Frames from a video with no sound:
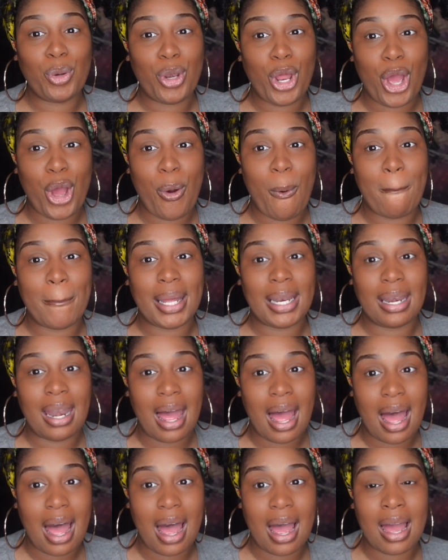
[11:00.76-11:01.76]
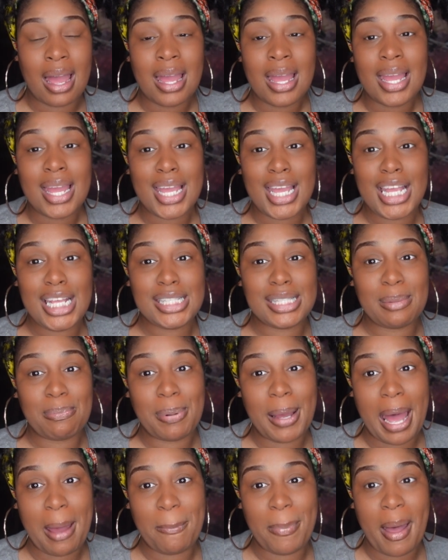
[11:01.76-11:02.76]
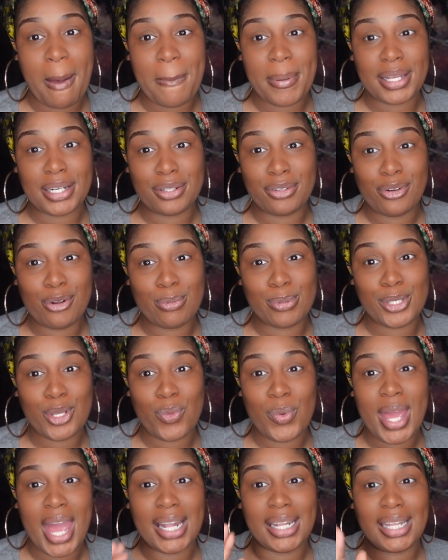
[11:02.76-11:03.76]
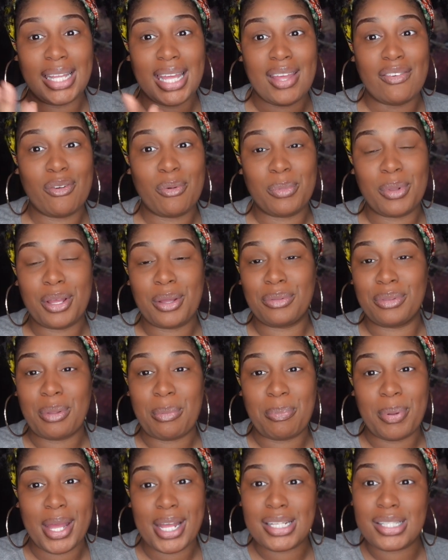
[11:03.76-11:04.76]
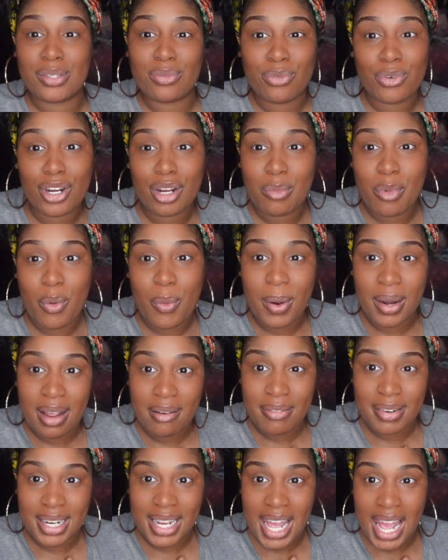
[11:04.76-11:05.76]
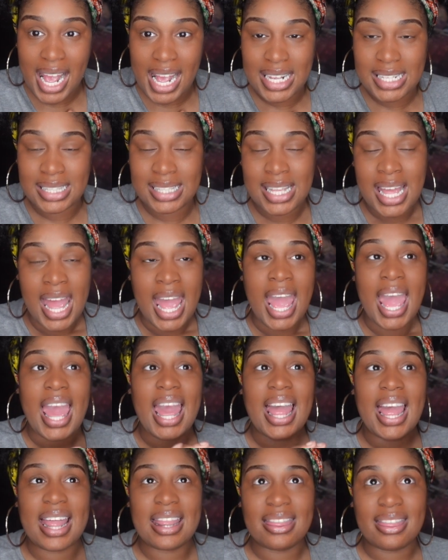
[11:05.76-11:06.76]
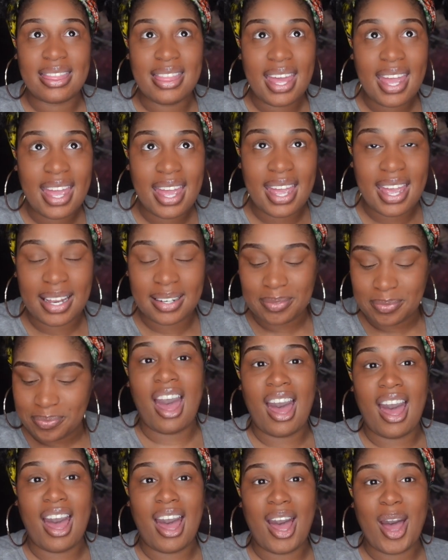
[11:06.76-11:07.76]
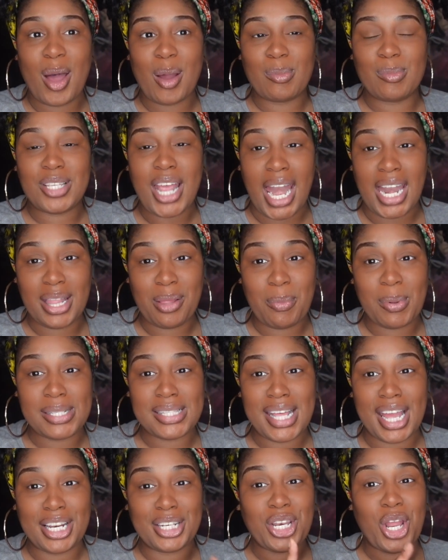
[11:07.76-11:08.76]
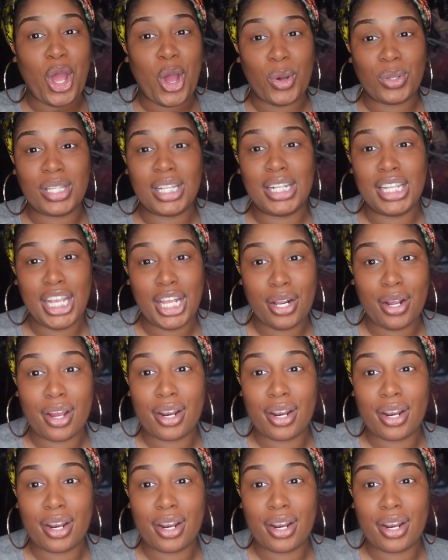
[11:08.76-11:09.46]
know, Milan, he's the pop-up of the group. So we had to give him the best room or whatever the case. And then Jonathan was like, no, the leader